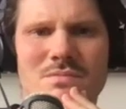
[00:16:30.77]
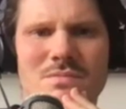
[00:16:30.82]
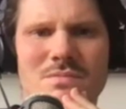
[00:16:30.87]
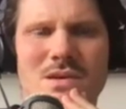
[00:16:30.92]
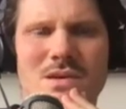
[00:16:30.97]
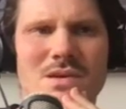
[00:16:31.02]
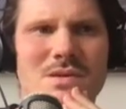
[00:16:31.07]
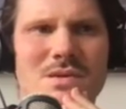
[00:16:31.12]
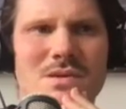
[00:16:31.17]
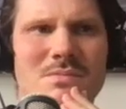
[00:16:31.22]

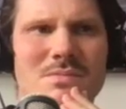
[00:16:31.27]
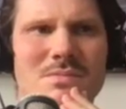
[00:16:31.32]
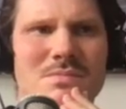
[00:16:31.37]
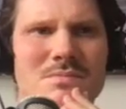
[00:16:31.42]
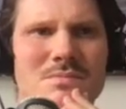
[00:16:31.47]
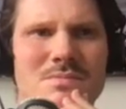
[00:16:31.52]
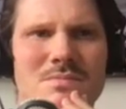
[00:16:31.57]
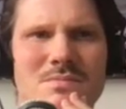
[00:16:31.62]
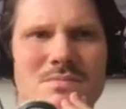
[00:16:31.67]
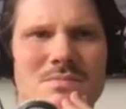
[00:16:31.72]

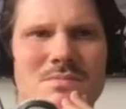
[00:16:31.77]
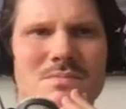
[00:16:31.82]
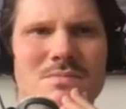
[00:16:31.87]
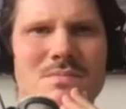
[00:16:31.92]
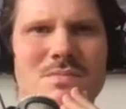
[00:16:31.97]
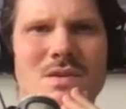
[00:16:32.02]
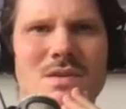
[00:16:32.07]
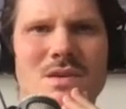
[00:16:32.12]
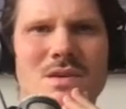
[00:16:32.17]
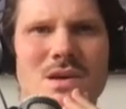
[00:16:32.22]

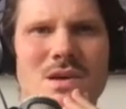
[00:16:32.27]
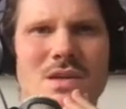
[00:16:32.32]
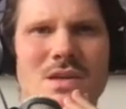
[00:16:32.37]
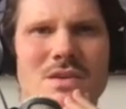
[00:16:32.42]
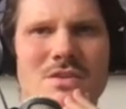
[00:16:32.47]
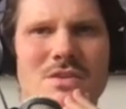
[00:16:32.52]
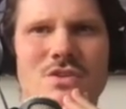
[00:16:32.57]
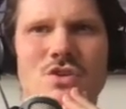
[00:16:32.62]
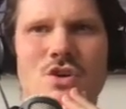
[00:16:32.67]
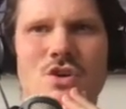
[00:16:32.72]
I
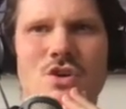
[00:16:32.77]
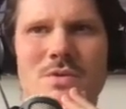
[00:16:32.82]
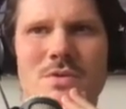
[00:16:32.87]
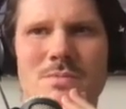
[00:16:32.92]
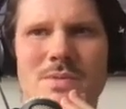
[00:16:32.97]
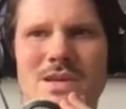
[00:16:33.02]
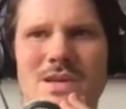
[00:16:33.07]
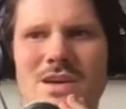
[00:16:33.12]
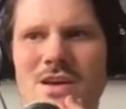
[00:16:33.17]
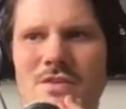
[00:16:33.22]
think, determined to
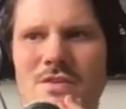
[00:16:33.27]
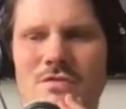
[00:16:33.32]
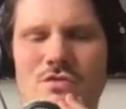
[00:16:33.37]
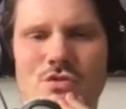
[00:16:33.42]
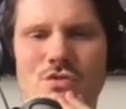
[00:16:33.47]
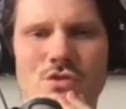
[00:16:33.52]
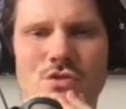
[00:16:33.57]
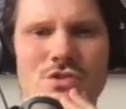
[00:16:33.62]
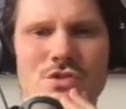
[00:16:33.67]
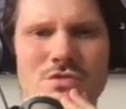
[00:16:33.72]
be kind of
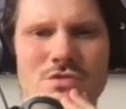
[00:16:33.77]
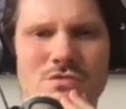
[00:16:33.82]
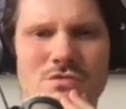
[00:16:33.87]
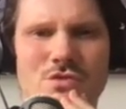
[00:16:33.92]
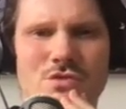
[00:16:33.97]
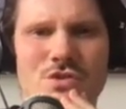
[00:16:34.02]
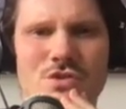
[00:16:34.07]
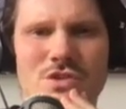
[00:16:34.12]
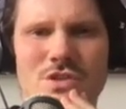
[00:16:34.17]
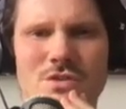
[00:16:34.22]

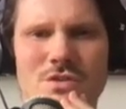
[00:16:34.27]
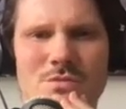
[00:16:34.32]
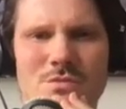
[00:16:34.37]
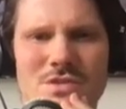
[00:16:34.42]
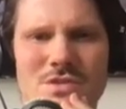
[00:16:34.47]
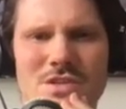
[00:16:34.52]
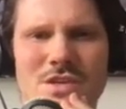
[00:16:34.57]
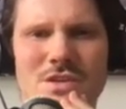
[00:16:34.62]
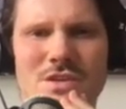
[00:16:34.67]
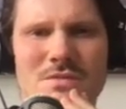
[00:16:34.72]
fraudulent,
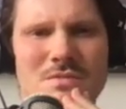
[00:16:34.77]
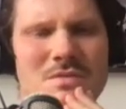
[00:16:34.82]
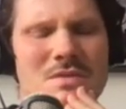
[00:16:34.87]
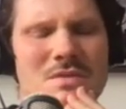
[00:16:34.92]
wasn't it?